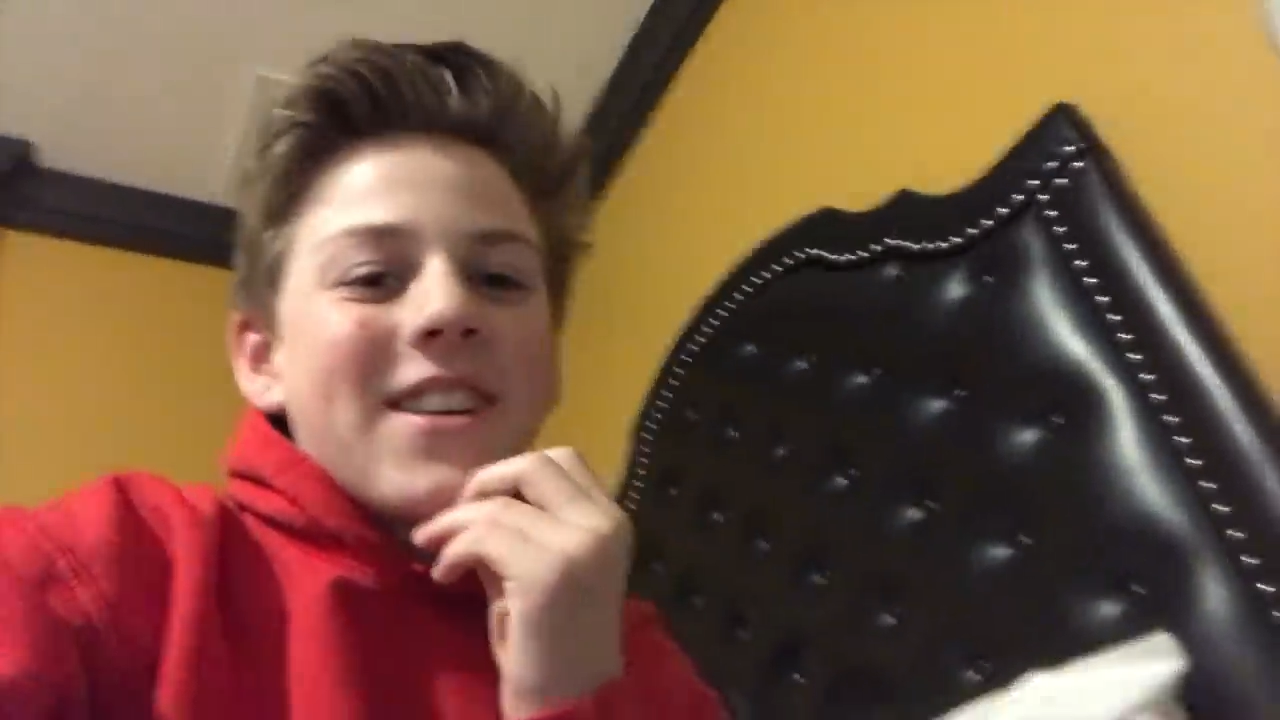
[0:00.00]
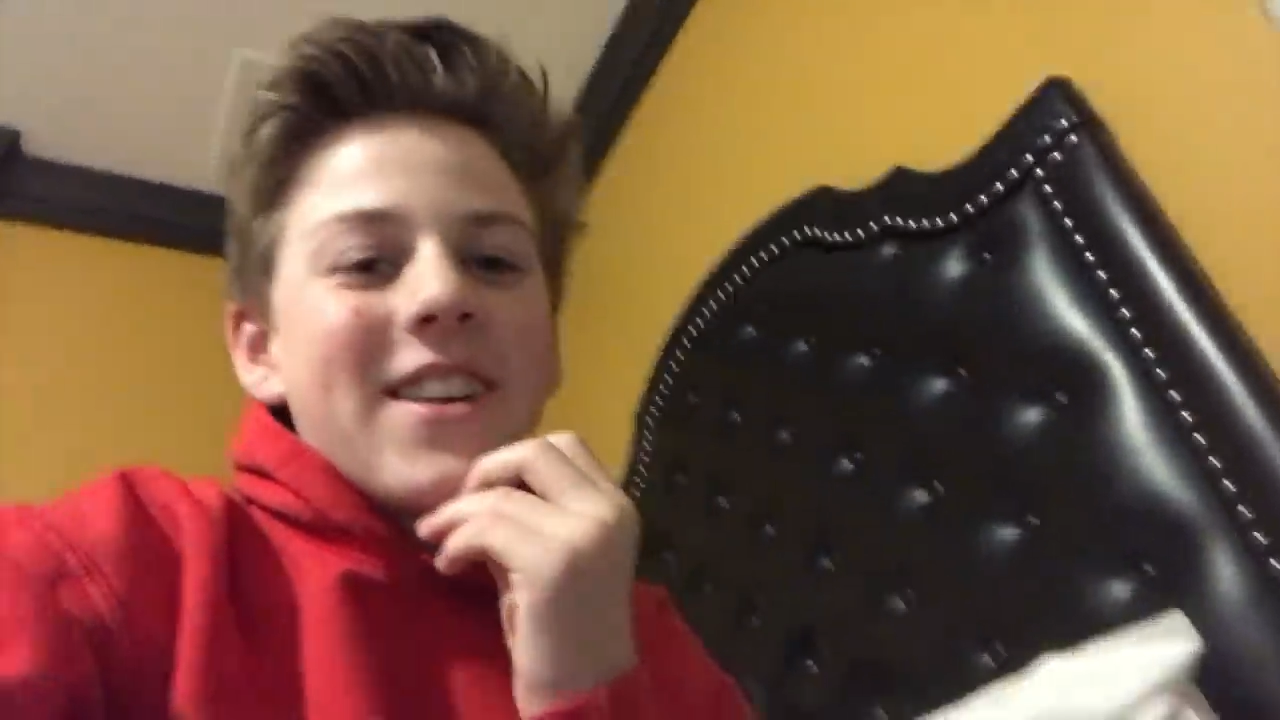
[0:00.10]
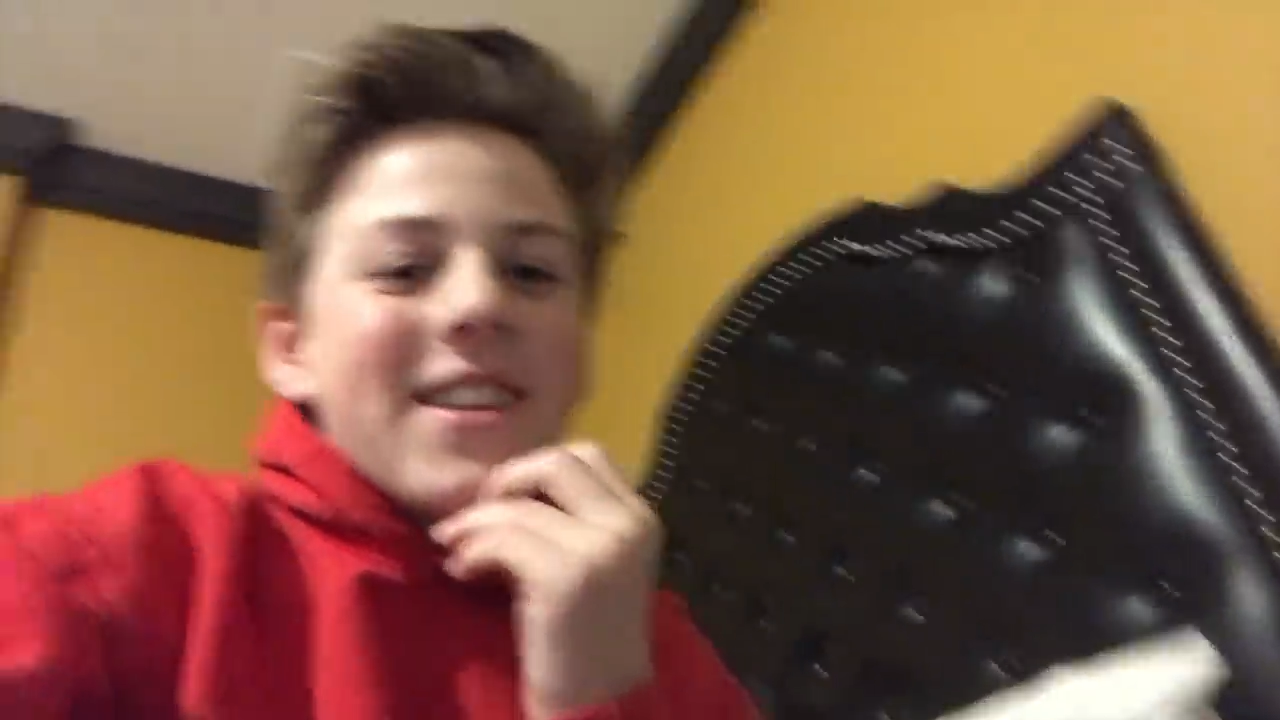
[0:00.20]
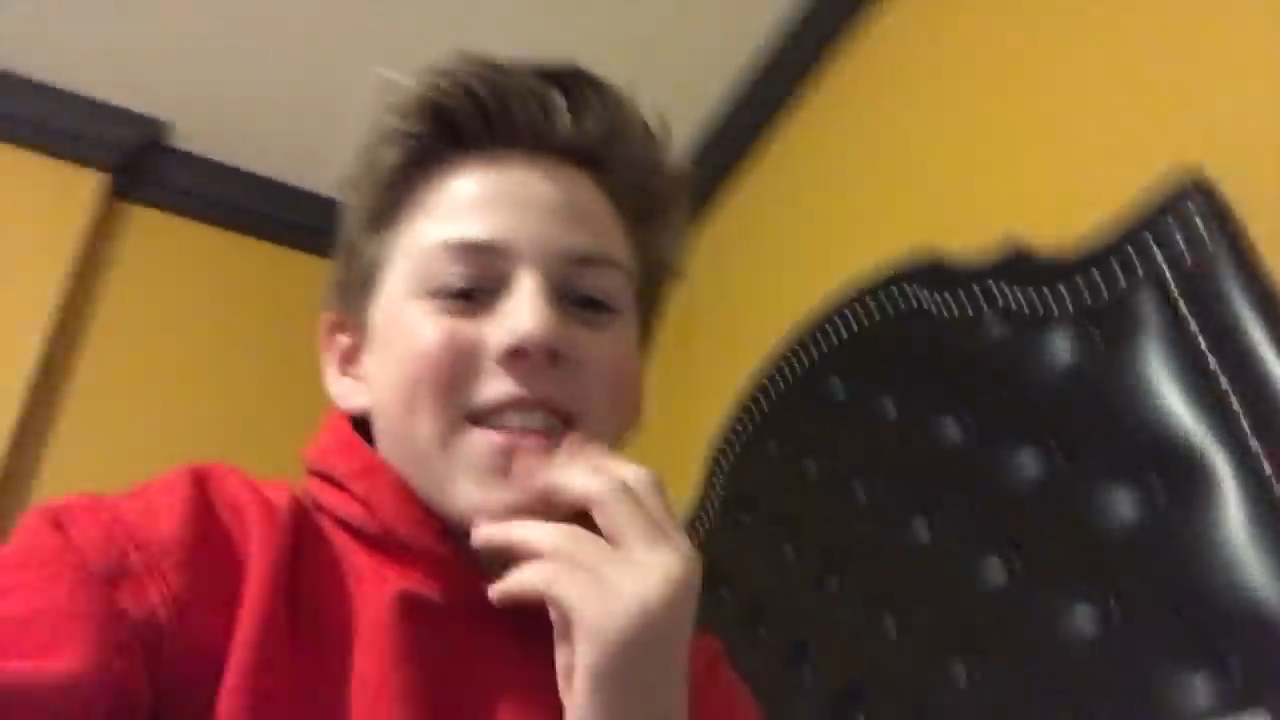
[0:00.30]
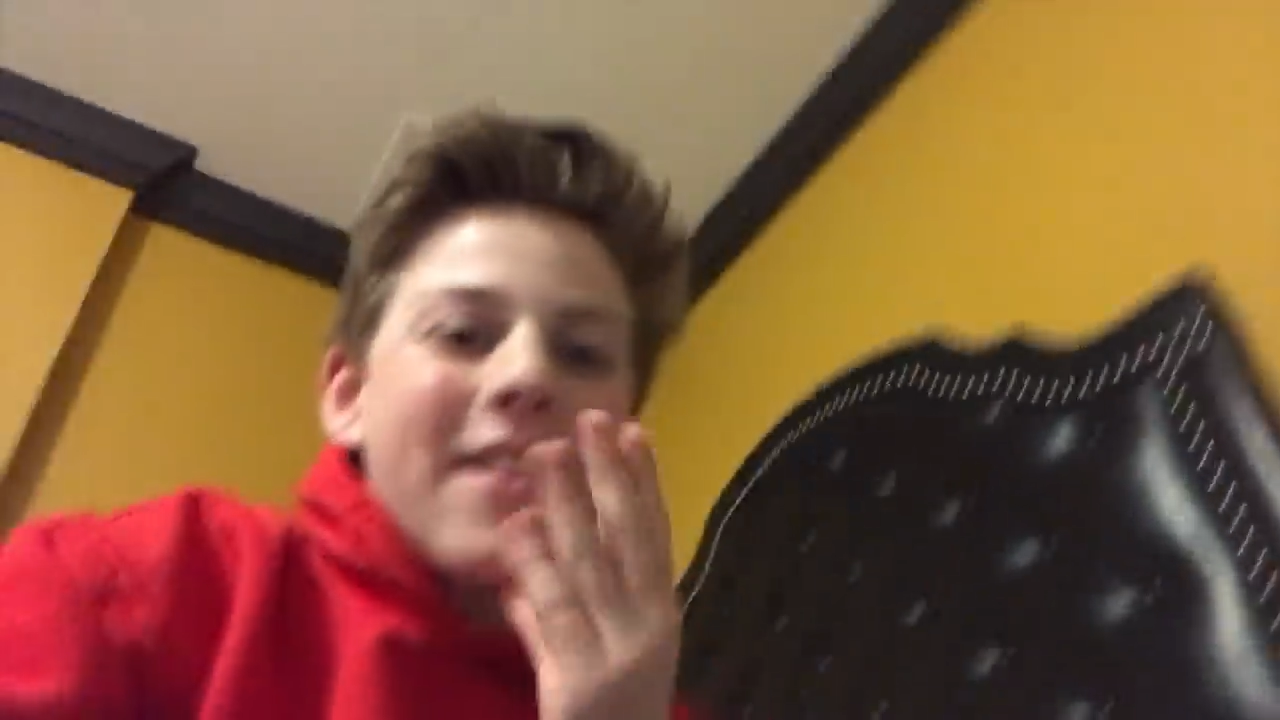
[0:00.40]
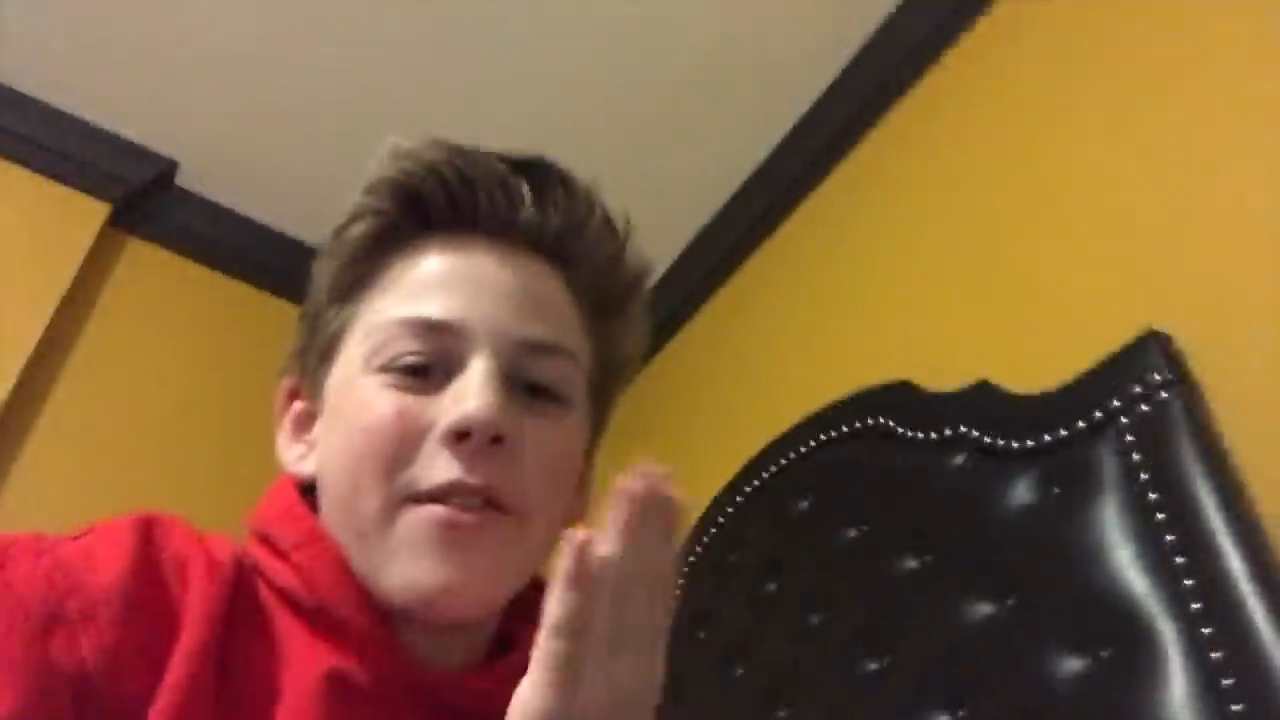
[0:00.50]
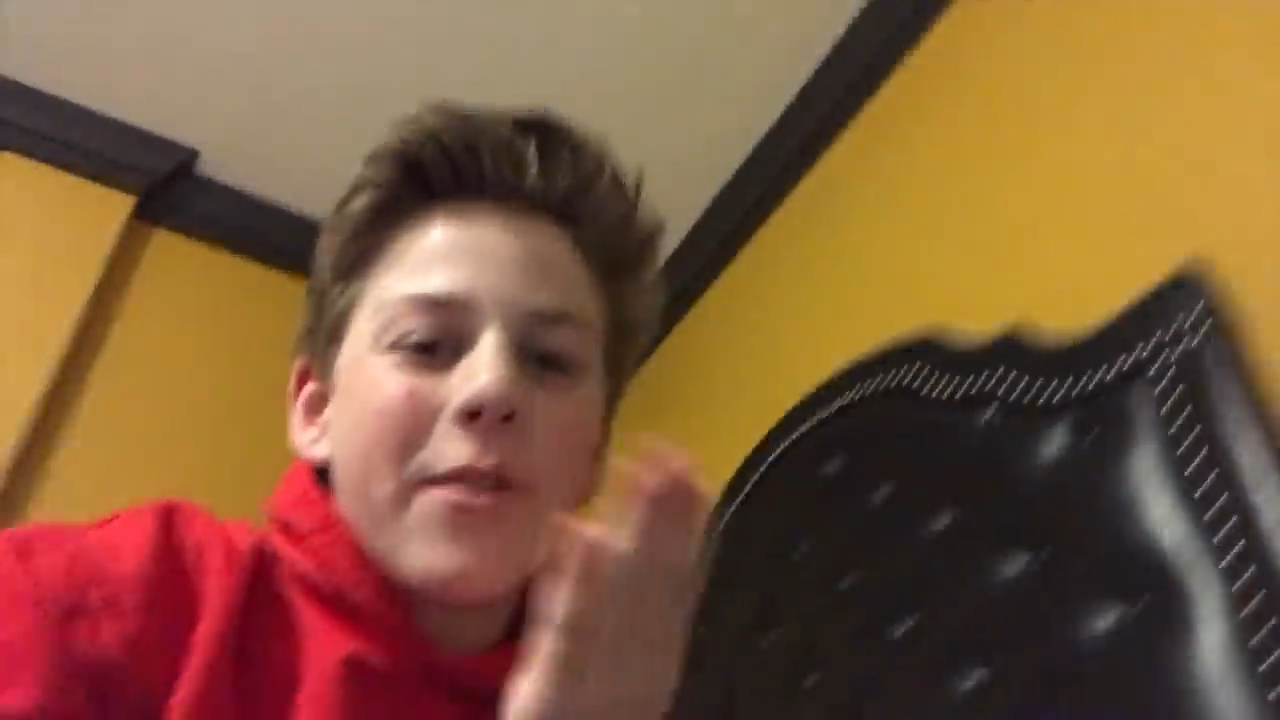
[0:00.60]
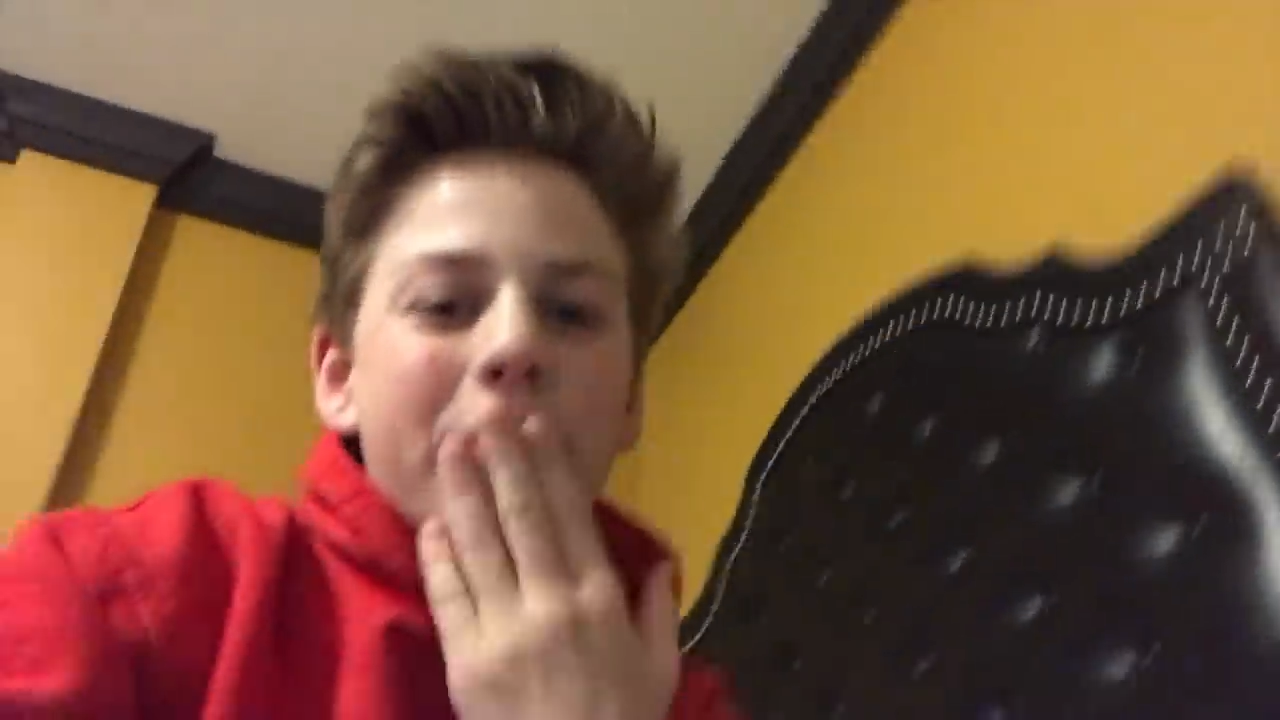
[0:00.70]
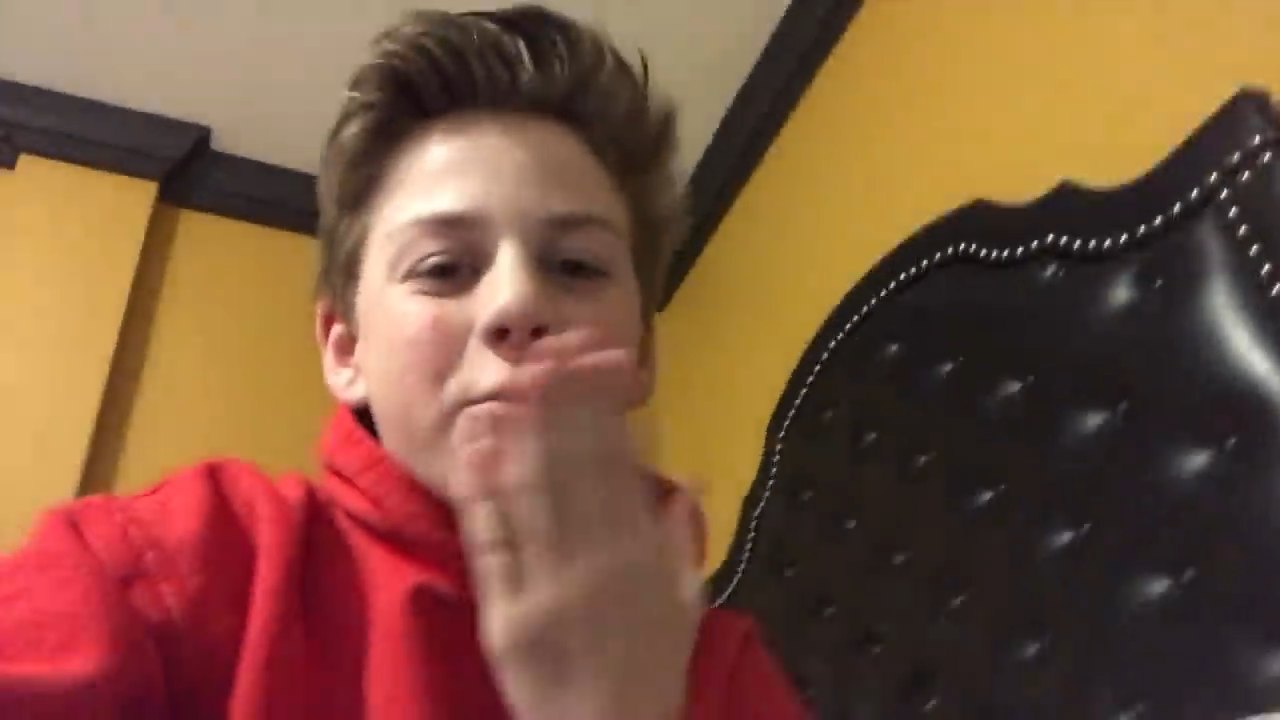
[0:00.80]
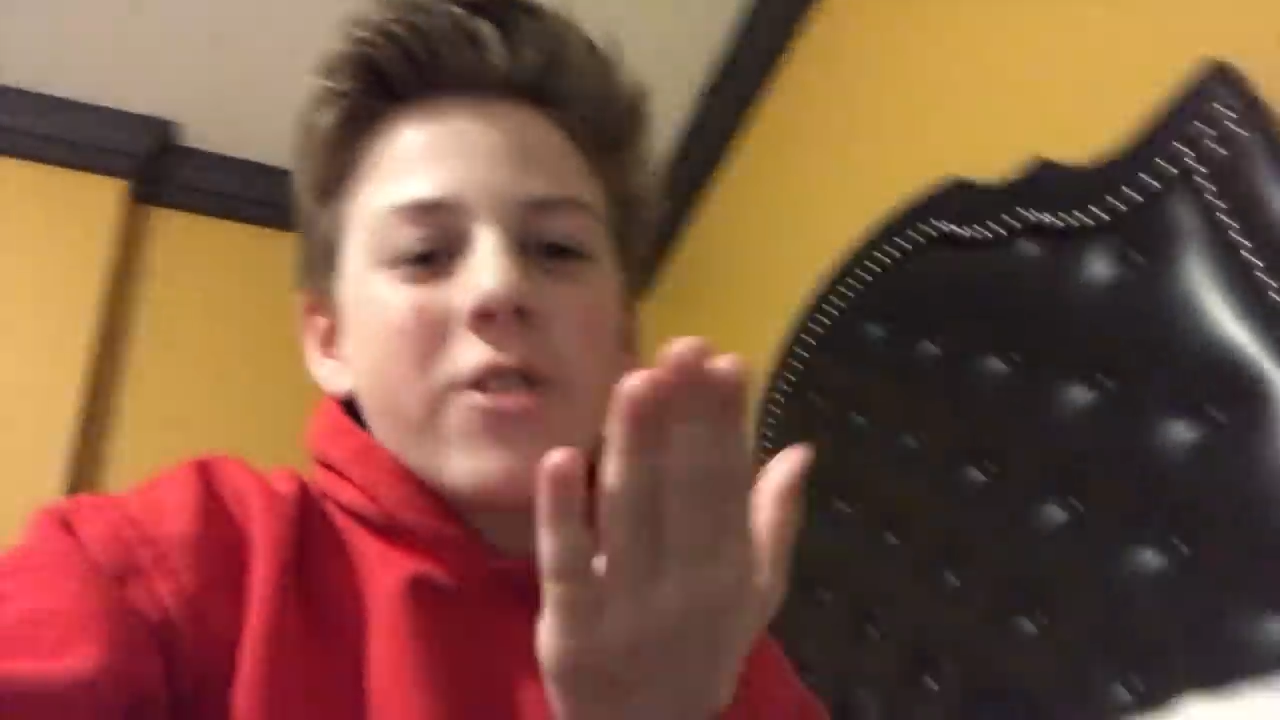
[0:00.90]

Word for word: night. Love you.